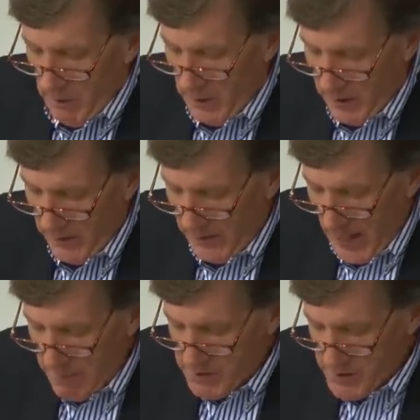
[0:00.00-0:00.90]
Well, in the
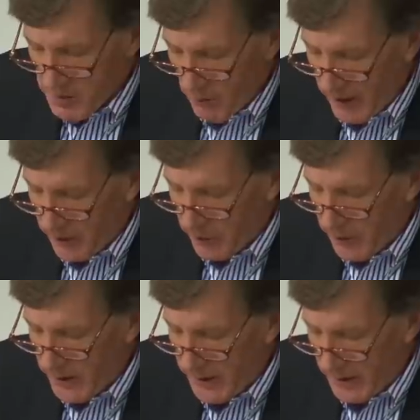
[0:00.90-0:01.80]
absence of
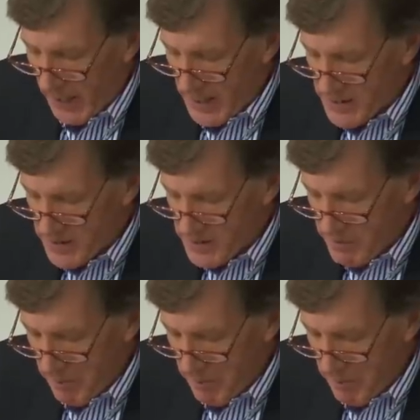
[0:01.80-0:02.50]
regulatory guidance,